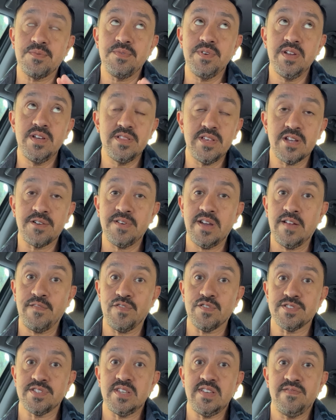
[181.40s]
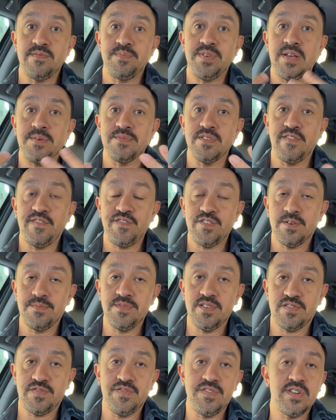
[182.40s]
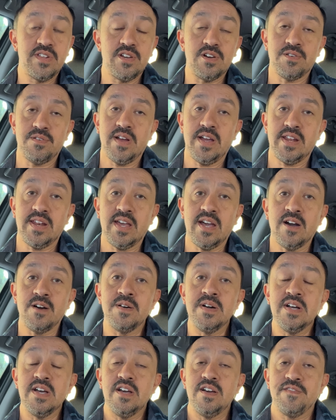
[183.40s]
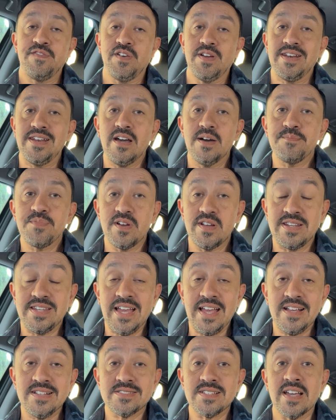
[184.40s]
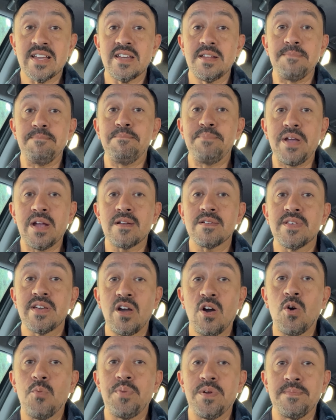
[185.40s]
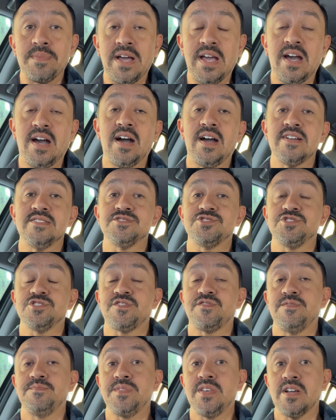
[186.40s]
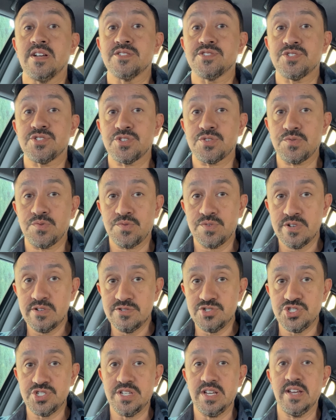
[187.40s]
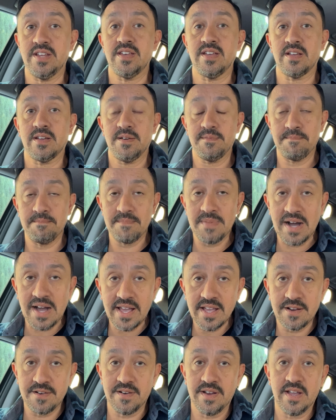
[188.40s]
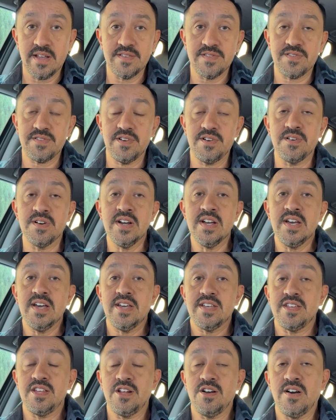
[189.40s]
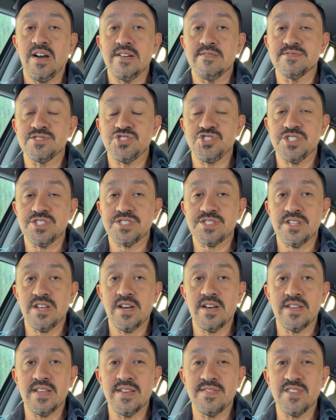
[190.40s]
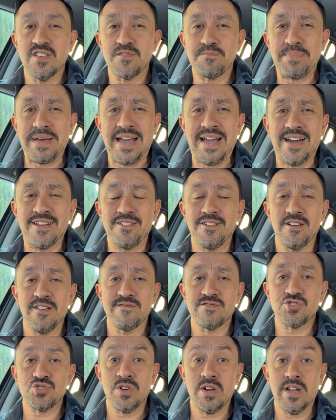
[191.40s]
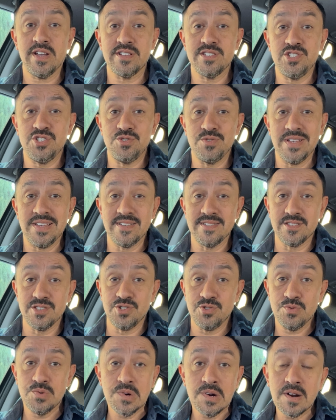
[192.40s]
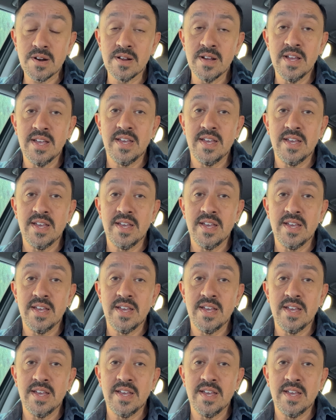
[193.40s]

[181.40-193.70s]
really grateful to even be able to film this video right now. For a number of days, I could barely open my eyes just from the excruciating migraine. So, you know, I was just uh, in this pattern of trying to endure